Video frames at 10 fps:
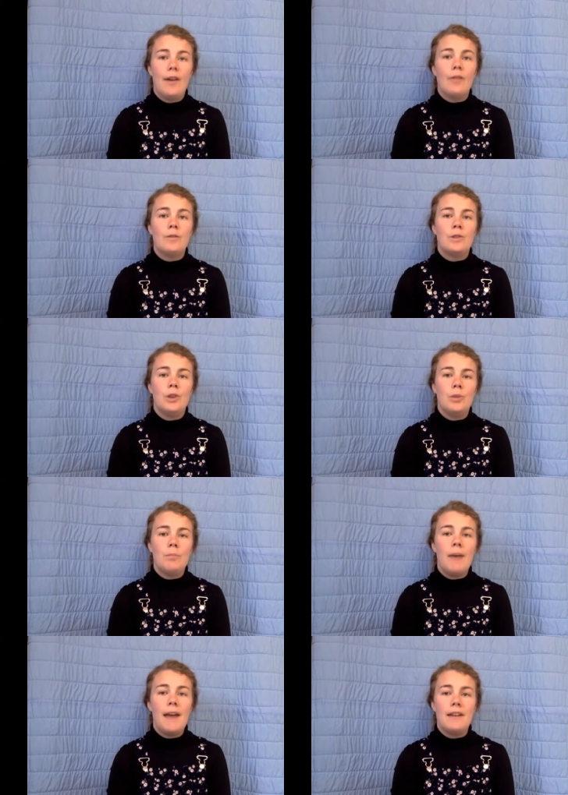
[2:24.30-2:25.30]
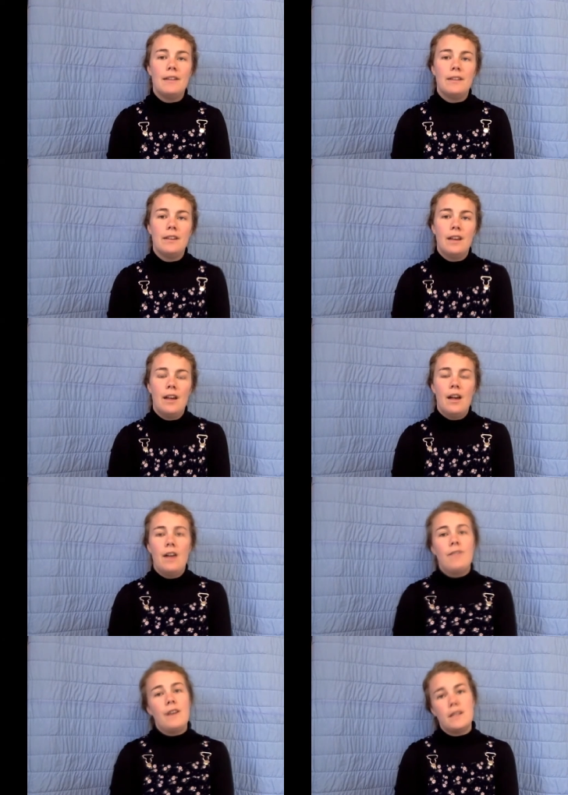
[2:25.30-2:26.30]
of two men.
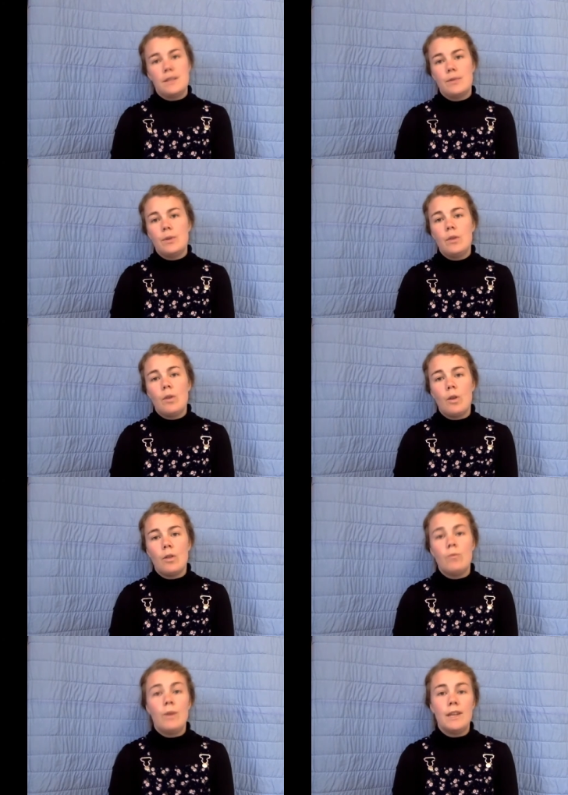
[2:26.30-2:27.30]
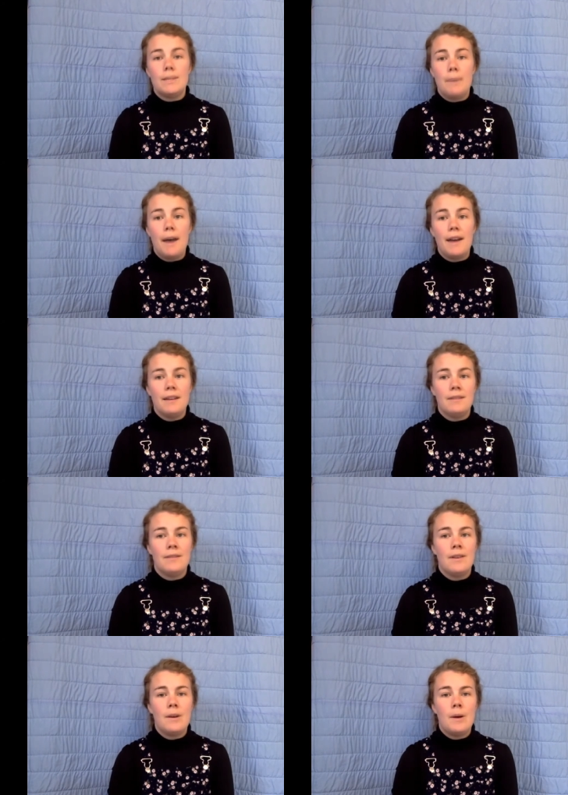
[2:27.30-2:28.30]
First of all, you've got the rich man.
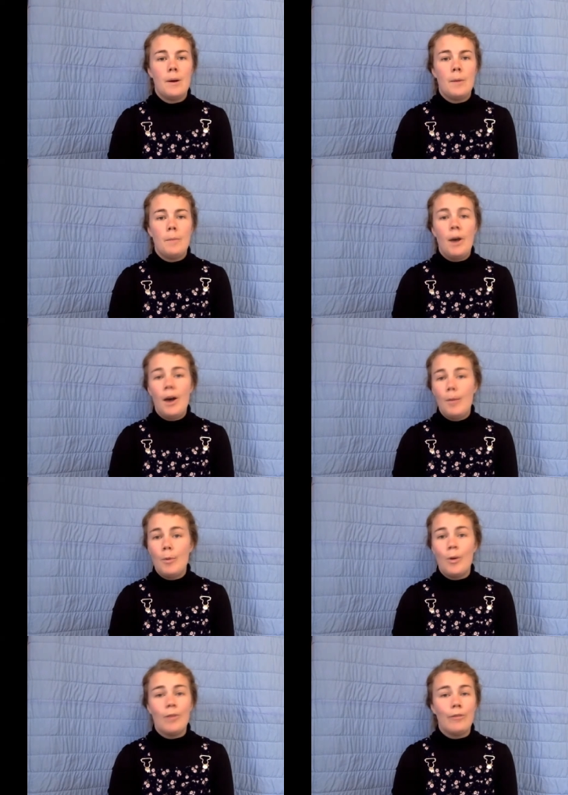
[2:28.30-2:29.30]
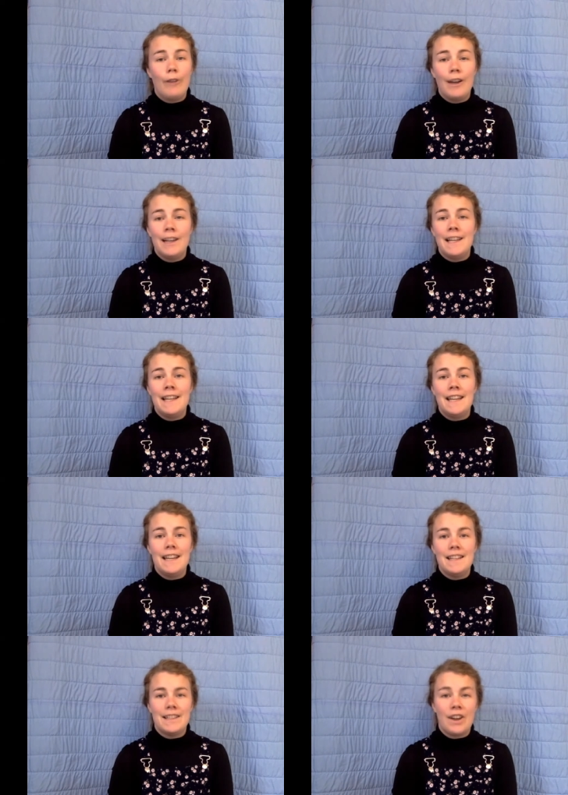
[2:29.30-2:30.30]
Purple and fine linen
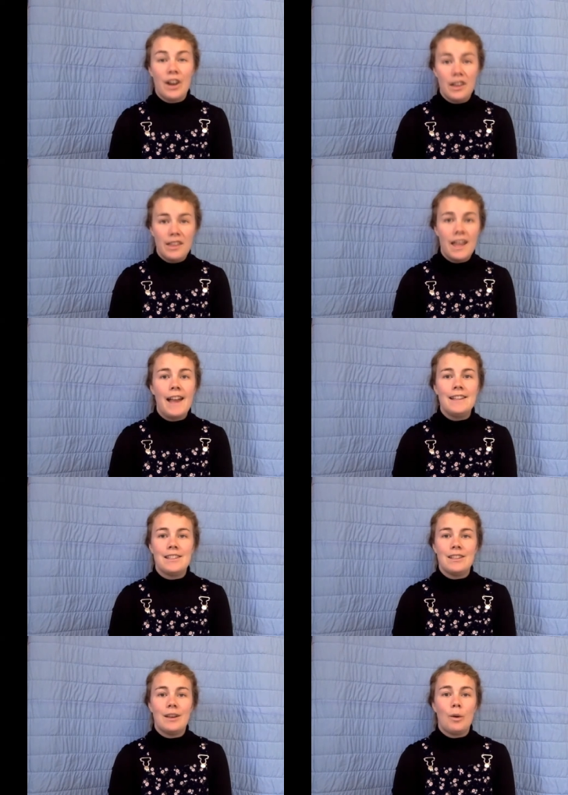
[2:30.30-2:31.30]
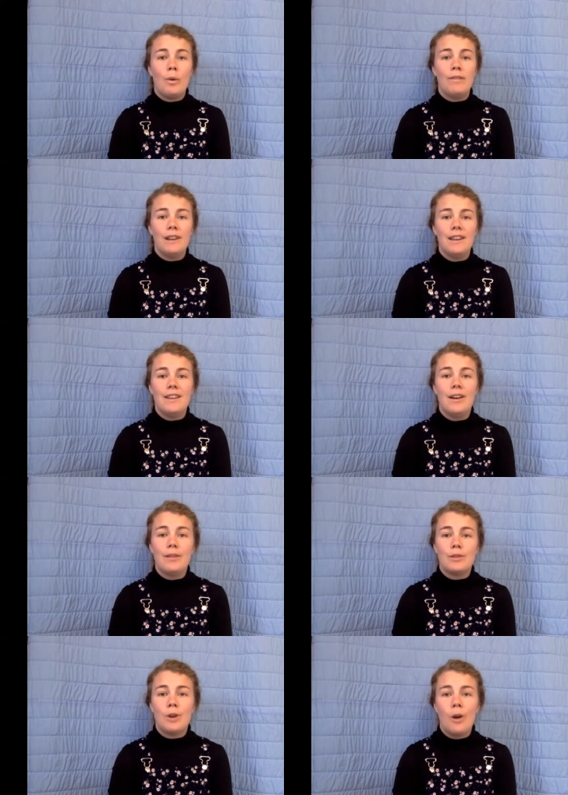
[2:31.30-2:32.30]
is kind of the ancient equivalent
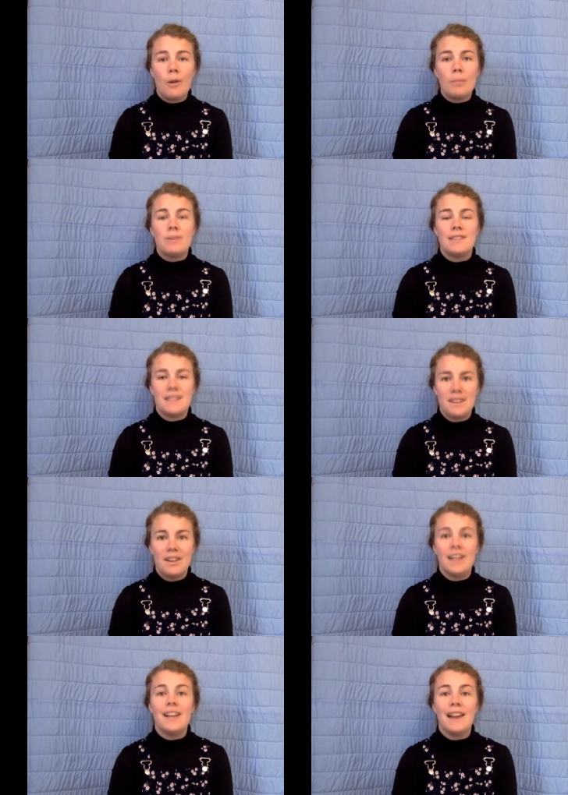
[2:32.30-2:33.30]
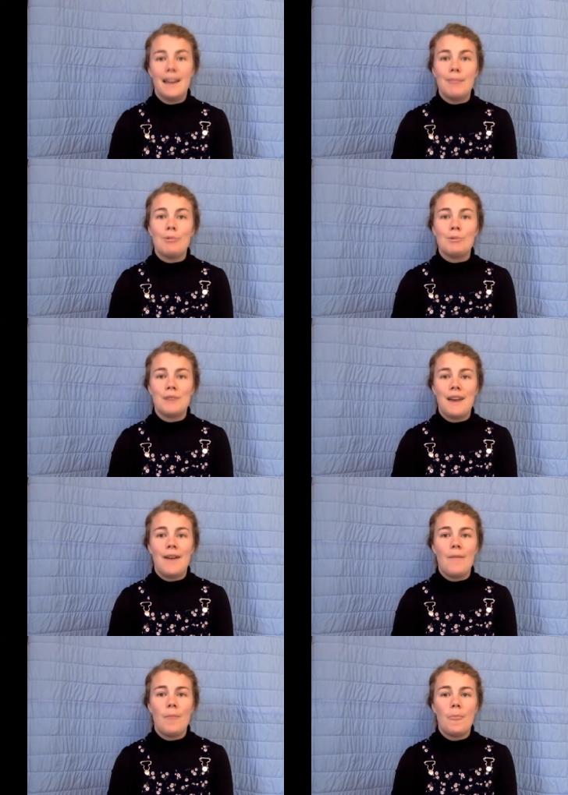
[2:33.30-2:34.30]
of top designer labels now.